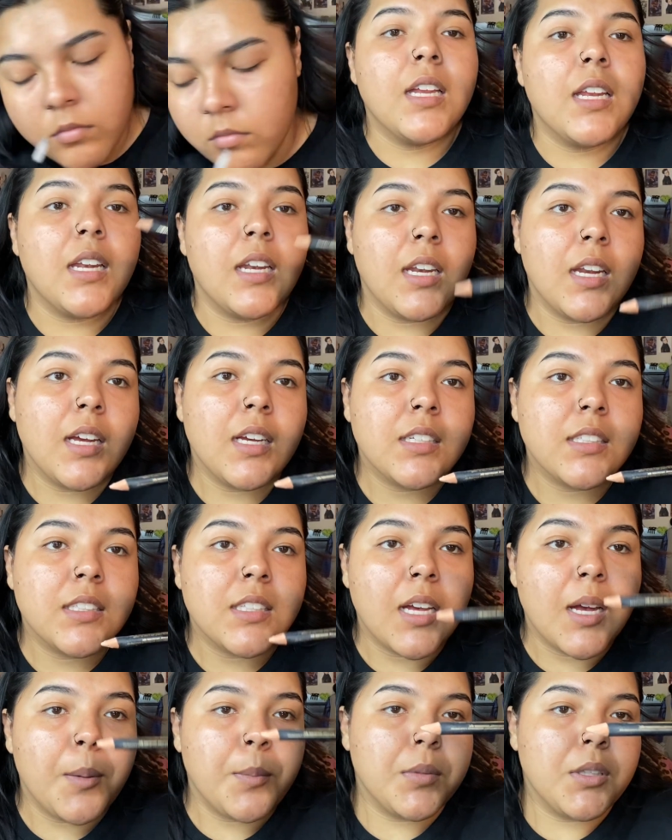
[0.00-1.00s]
Next,
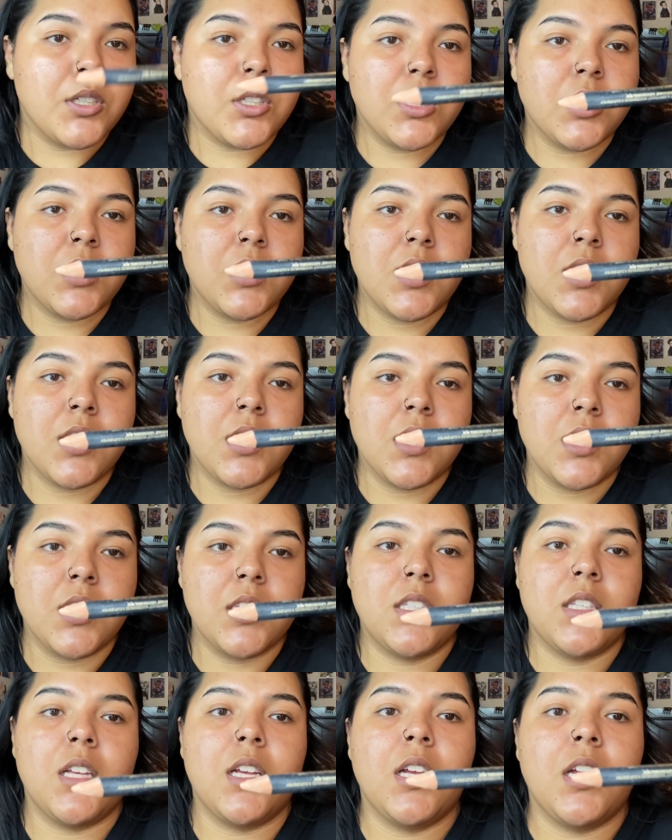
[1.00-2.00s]
I'm literally taking
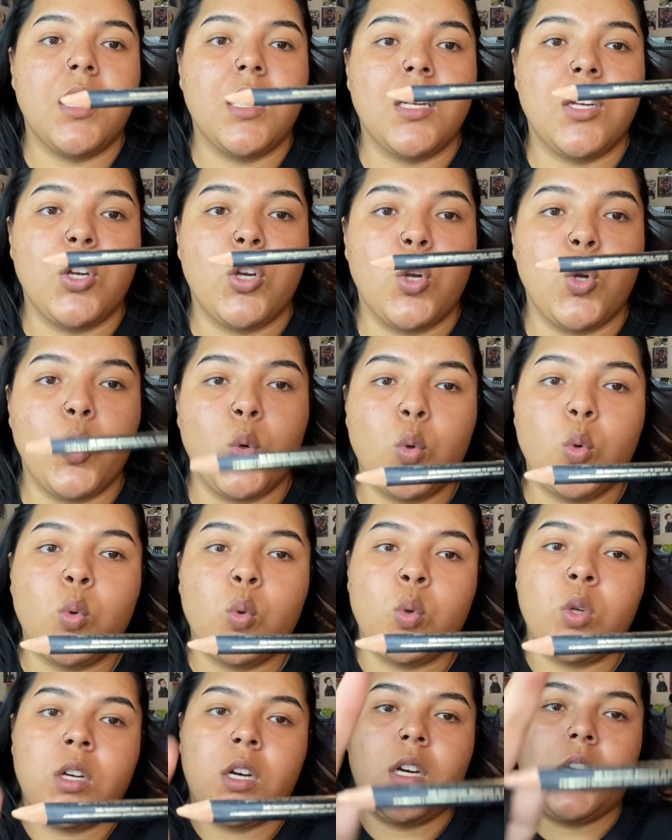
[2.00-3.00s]
this
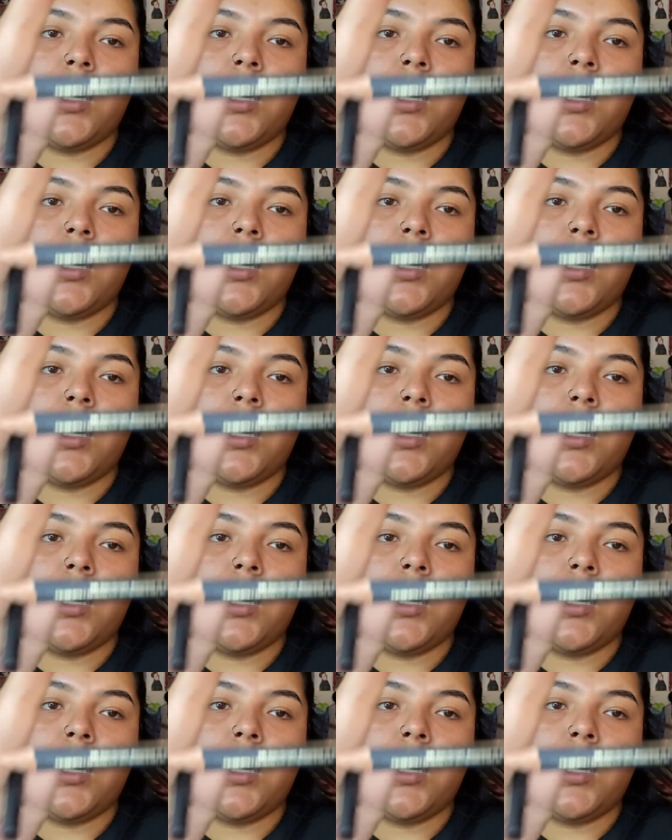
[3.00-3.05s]
nude,